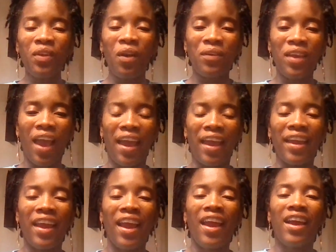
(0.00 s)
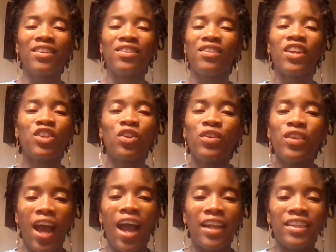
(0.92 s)
Okay, so that you're
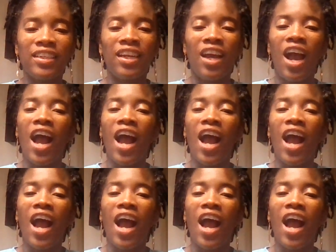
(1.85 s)
not